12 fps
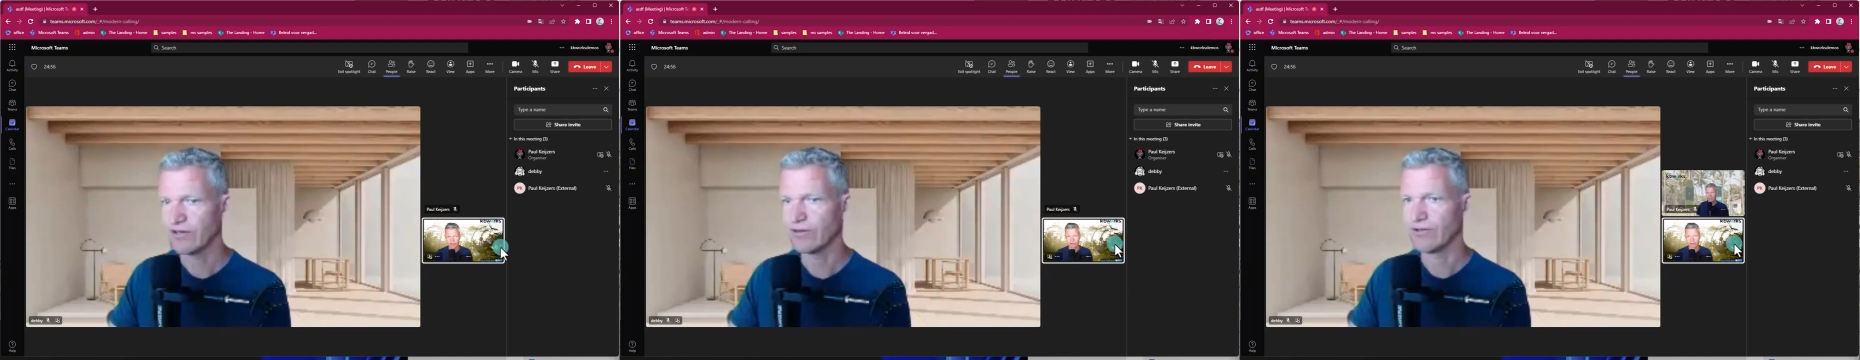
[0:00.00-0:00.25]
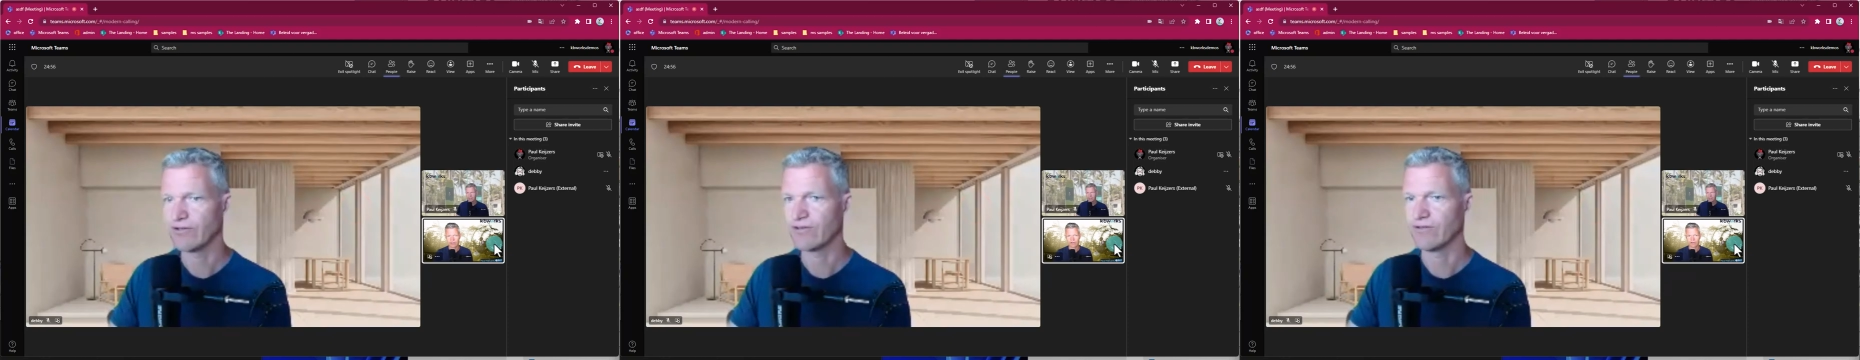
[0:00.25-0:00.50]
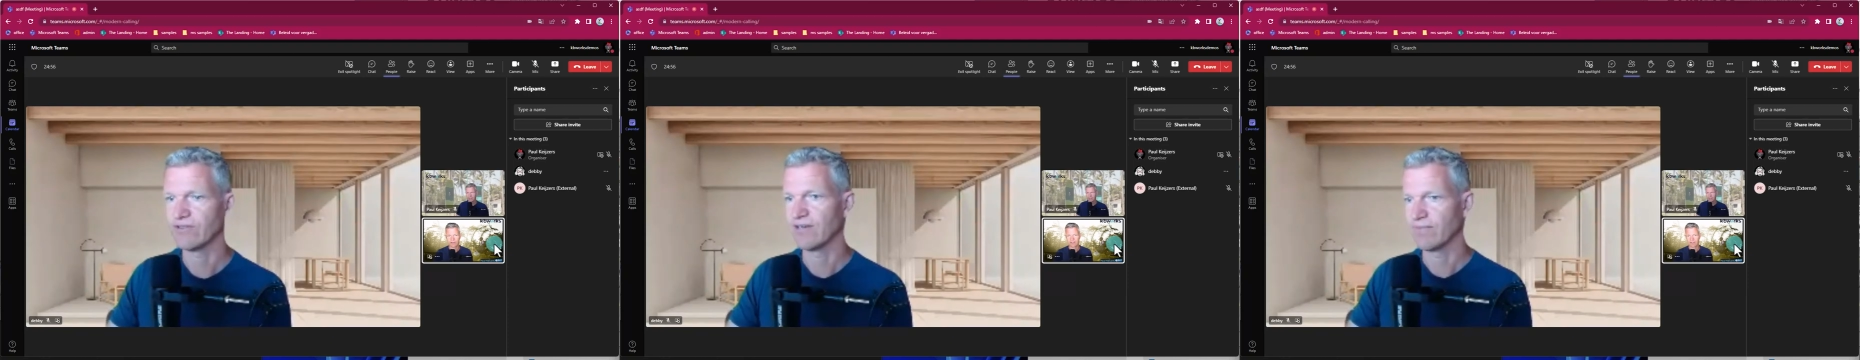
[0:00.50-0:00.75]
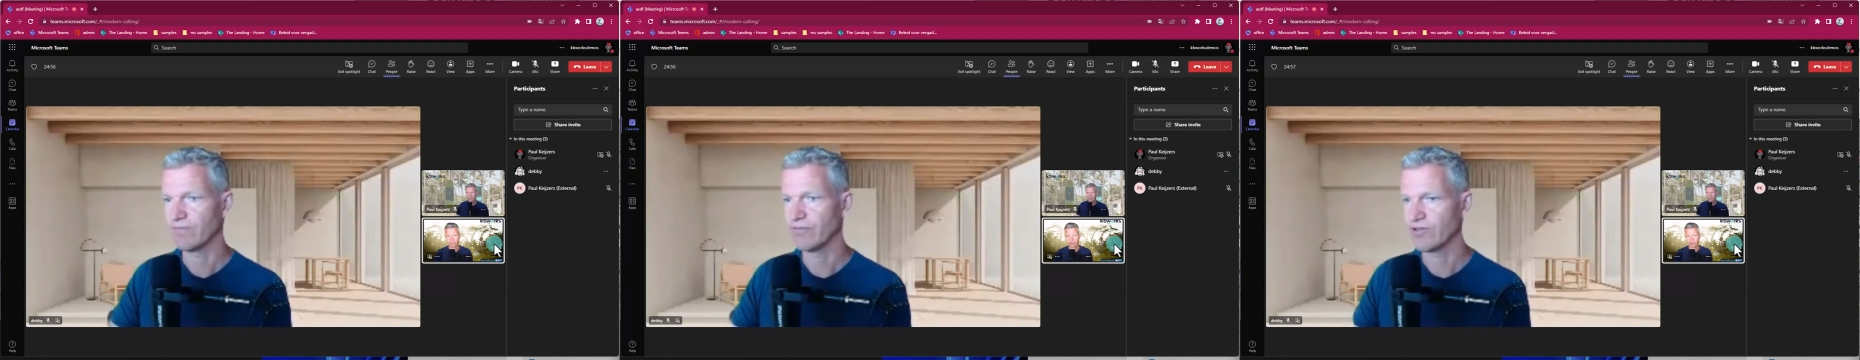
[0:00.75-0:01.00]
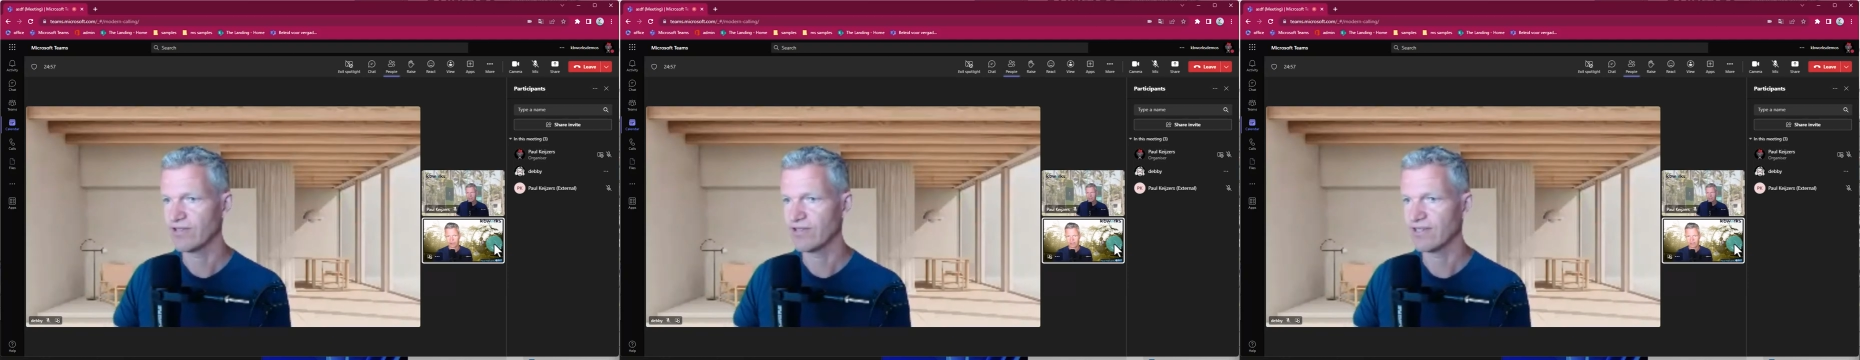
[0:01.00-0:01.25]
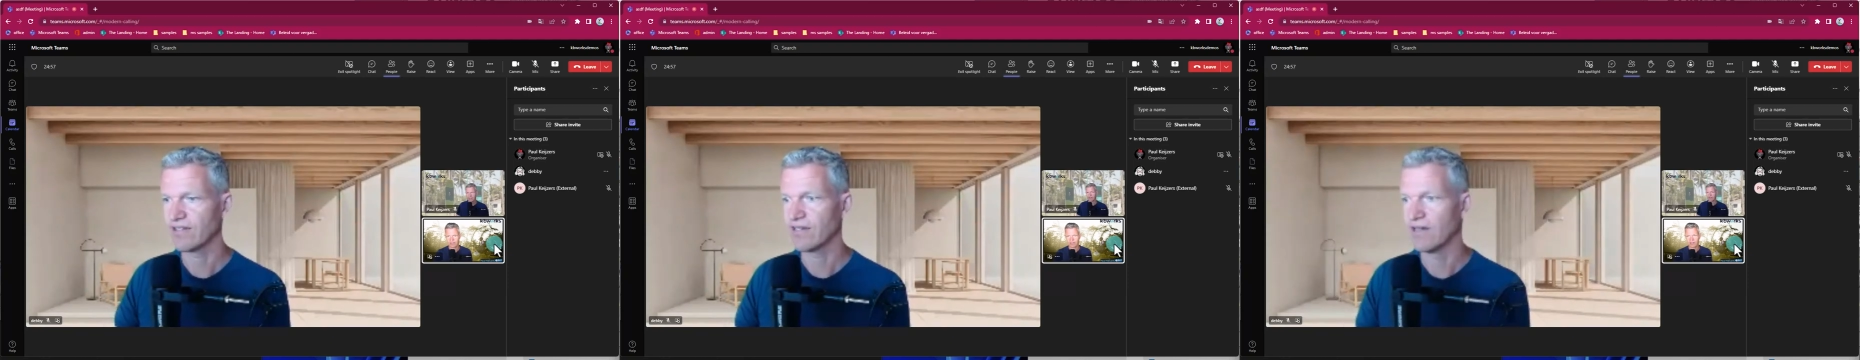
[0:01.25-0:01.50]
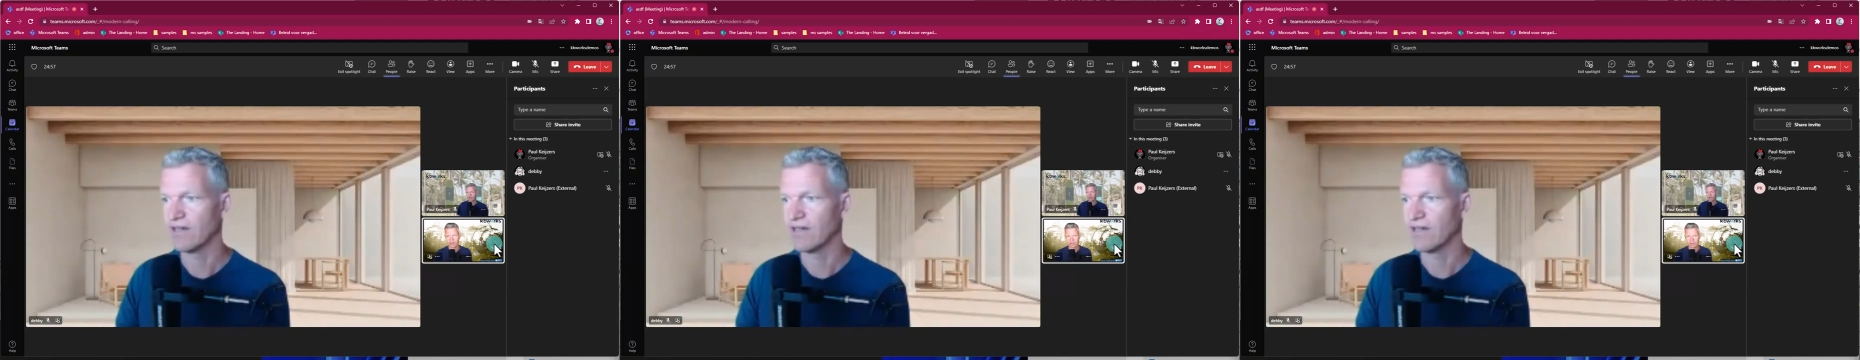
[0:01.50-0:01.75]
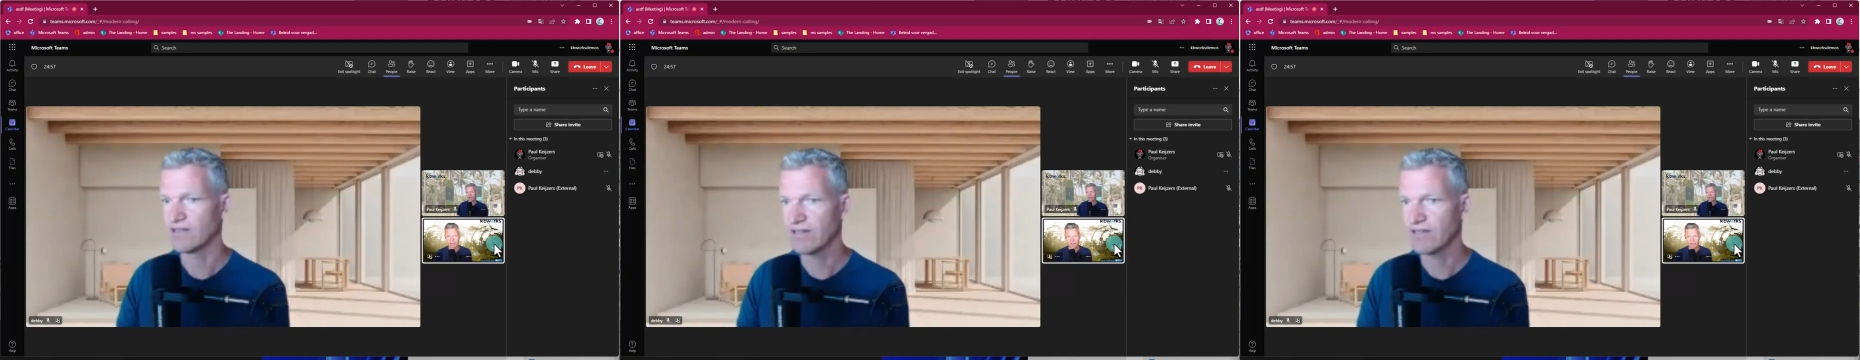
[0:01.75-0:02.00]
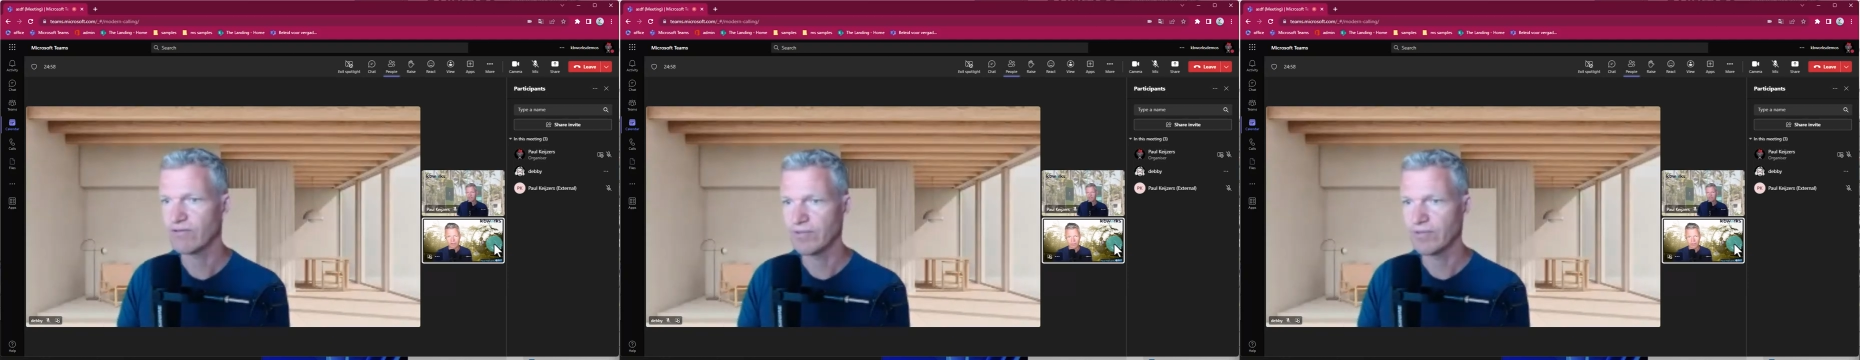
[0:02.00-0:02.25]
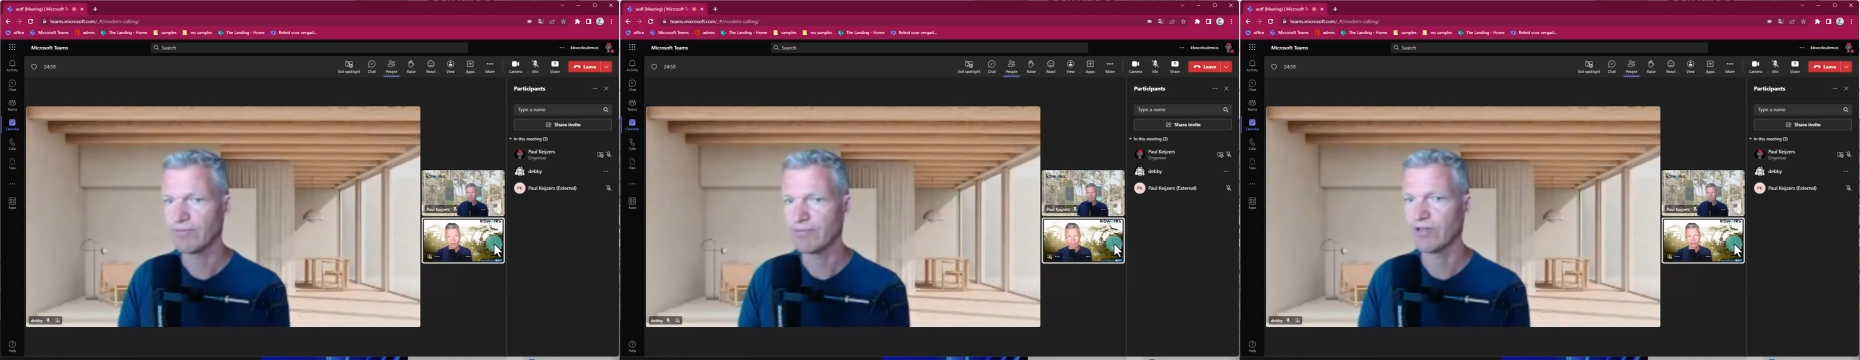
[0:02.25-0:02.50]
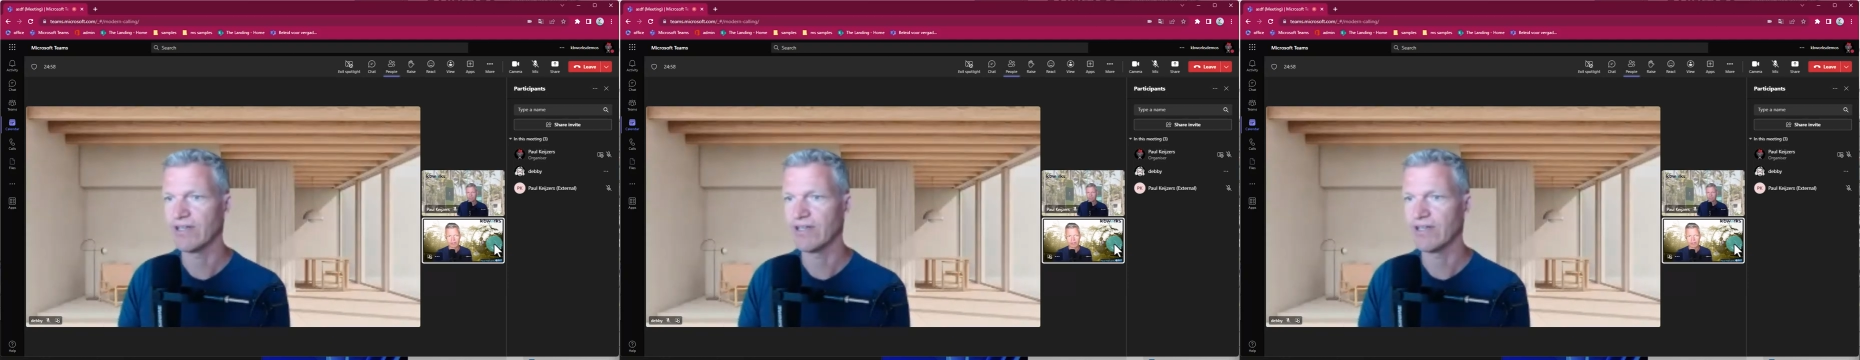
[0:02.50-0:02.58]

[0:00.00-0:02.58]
could put several people